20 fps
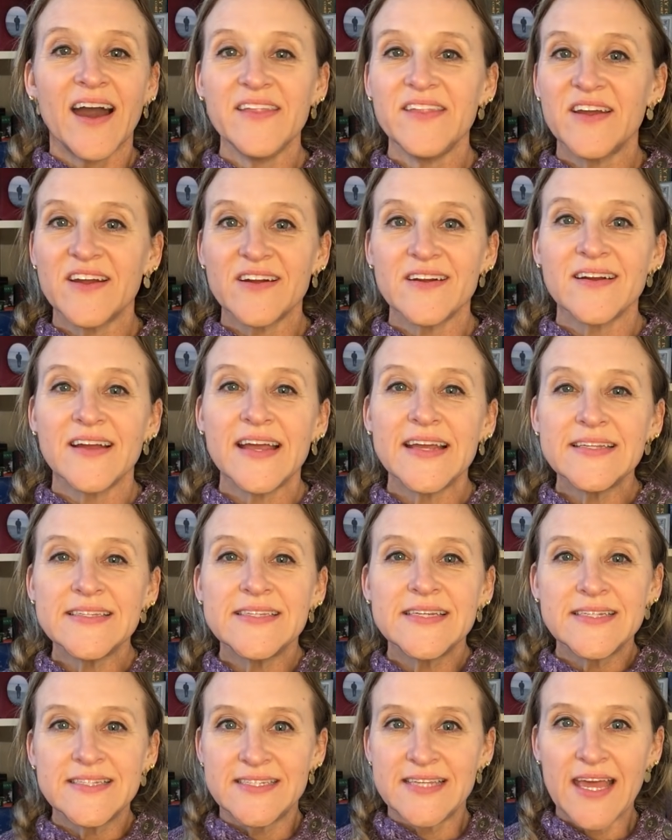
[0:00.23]
Hi there,
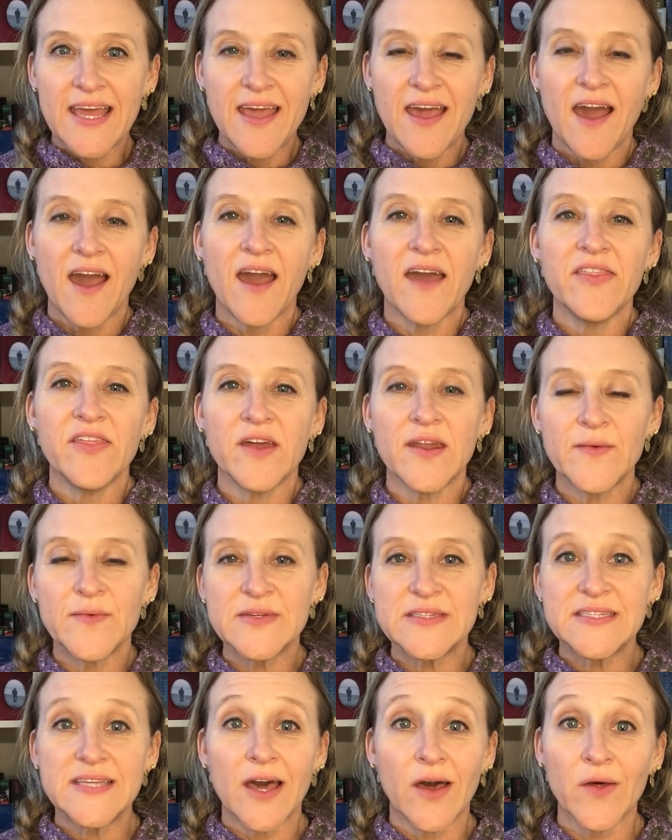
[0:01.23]
and today I thought I
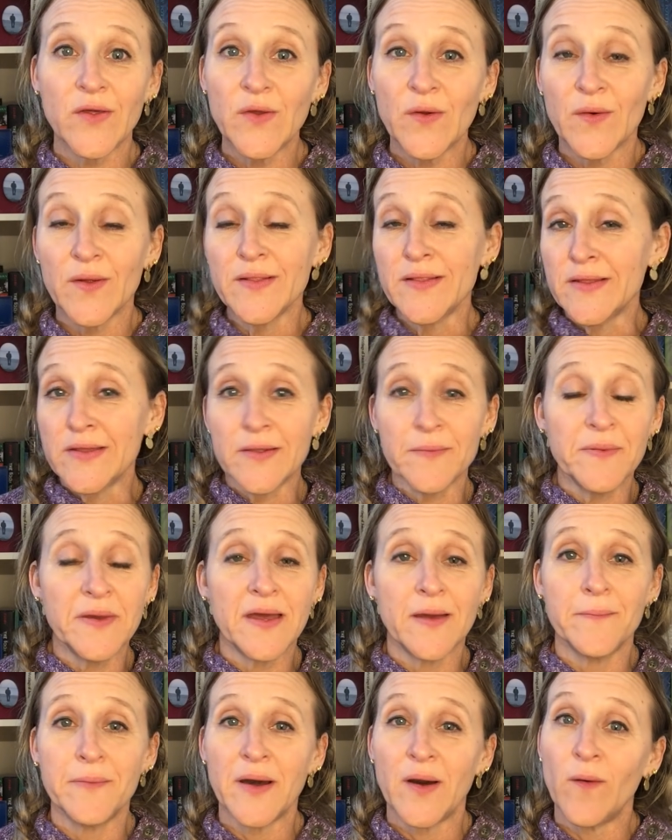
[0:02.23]
would tell you a little
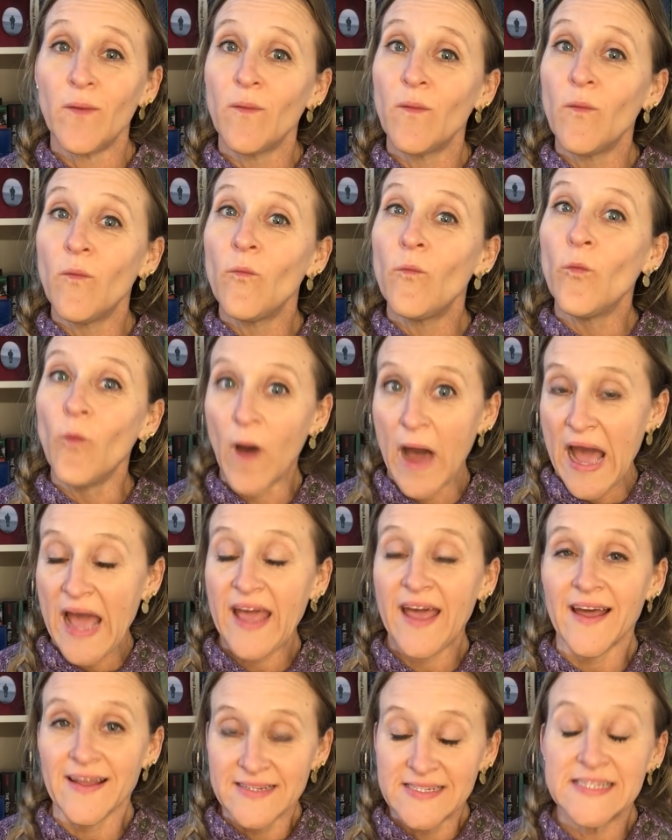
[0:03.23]
bit about
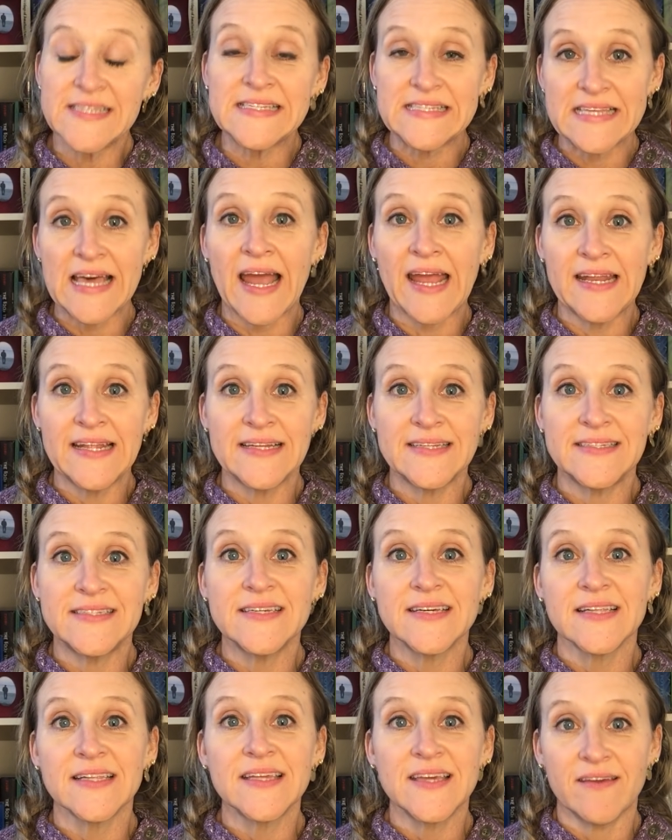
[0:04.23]
why I decided
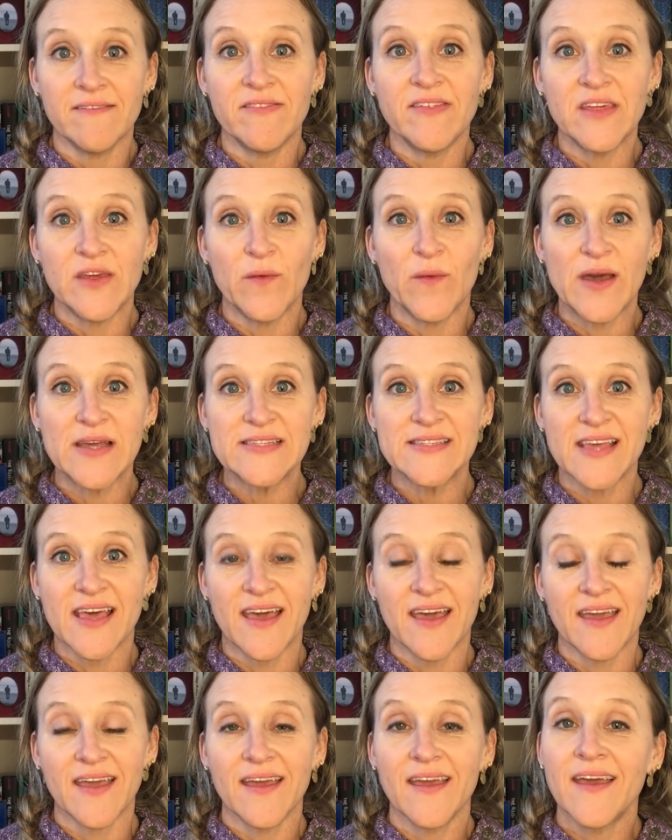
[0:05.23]
to leave the
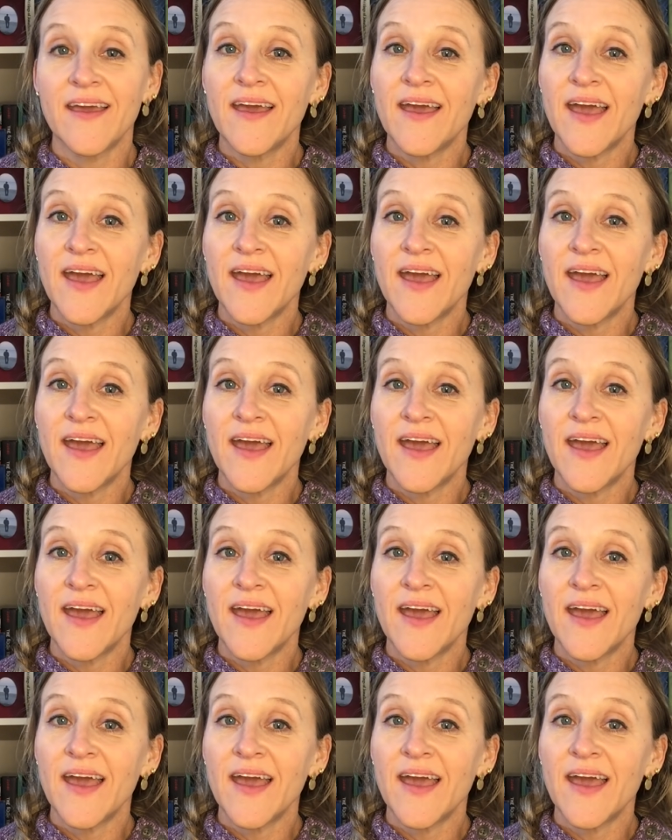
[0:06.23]
USA